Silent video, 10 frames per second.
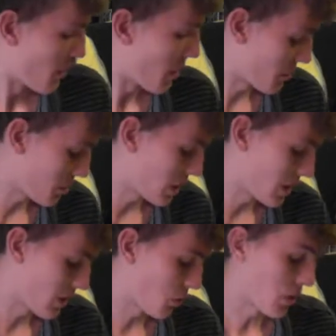I'm pretty
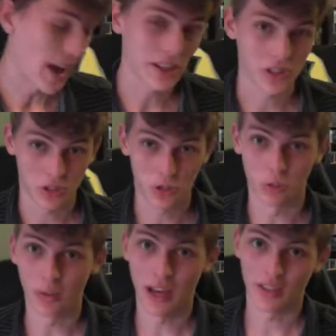indifferent. I actually choose
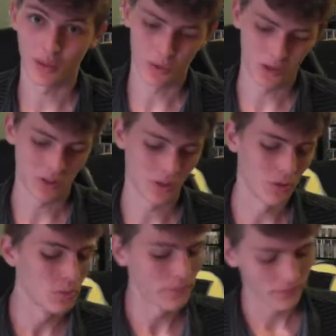Blastoise. So,
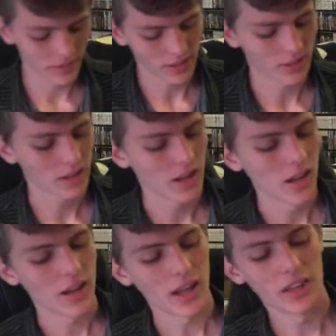
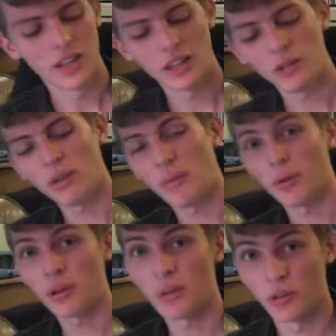and then here we have
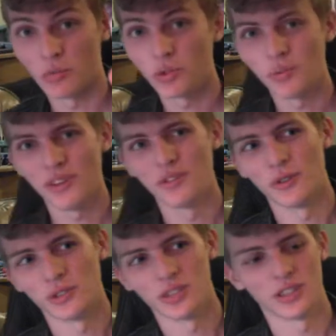Pokemon Ruby
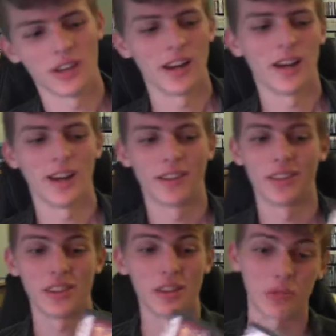version.
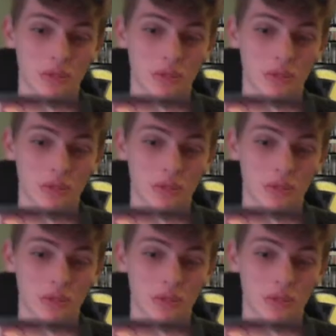This was